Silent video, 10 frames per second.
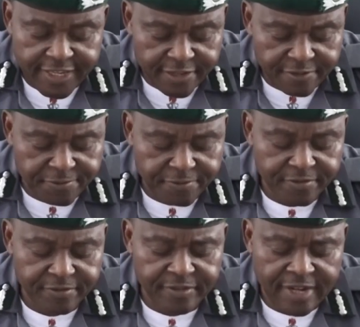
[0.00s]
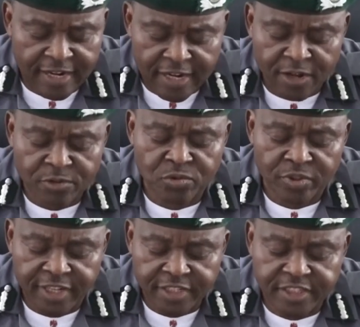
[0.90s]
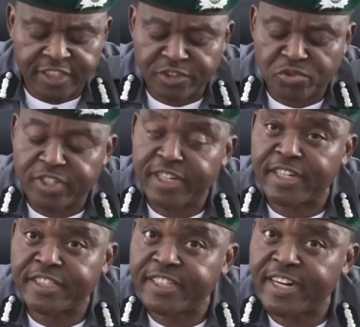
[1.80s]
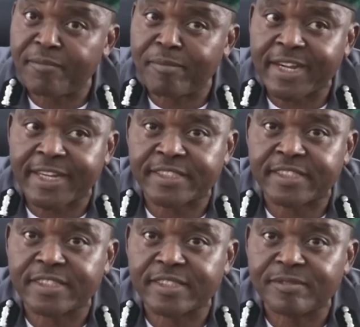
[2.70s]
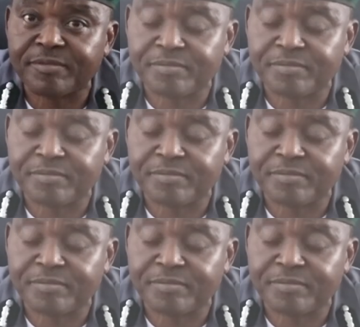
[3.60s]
if allowed to get into the Nigerian markets.